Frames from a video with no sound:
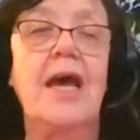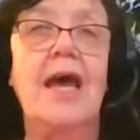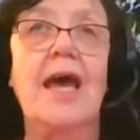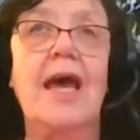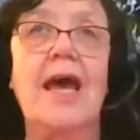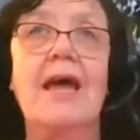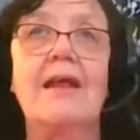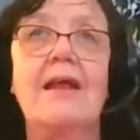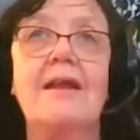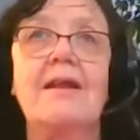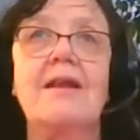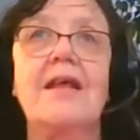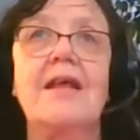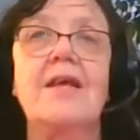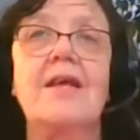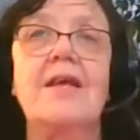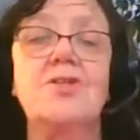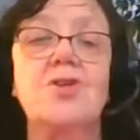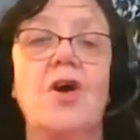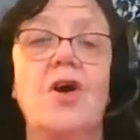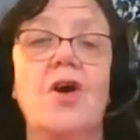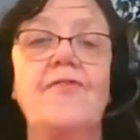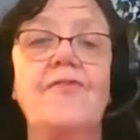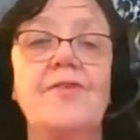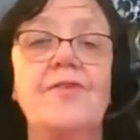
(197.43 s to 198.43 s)
And
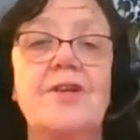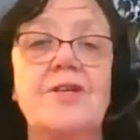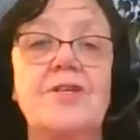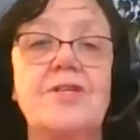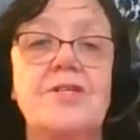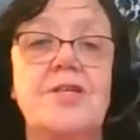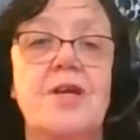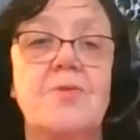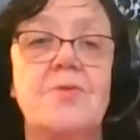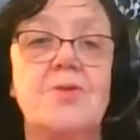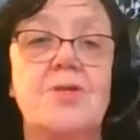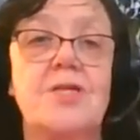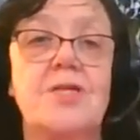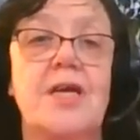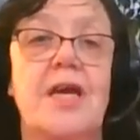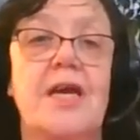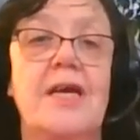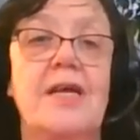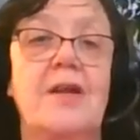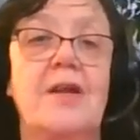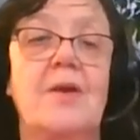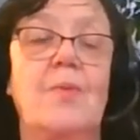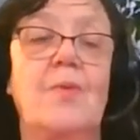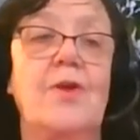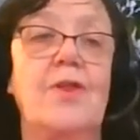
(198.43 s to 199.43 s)
it's often
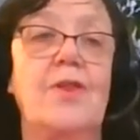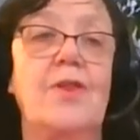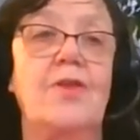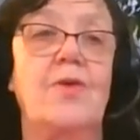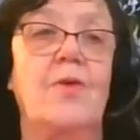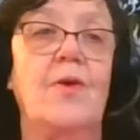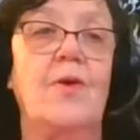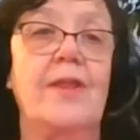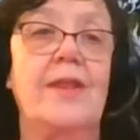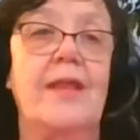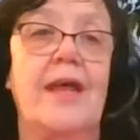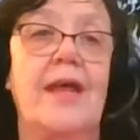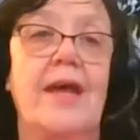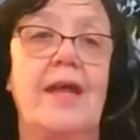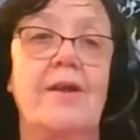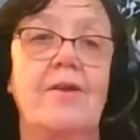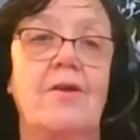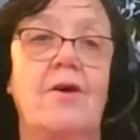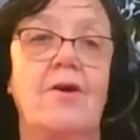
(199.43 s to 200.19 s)
associated with doing that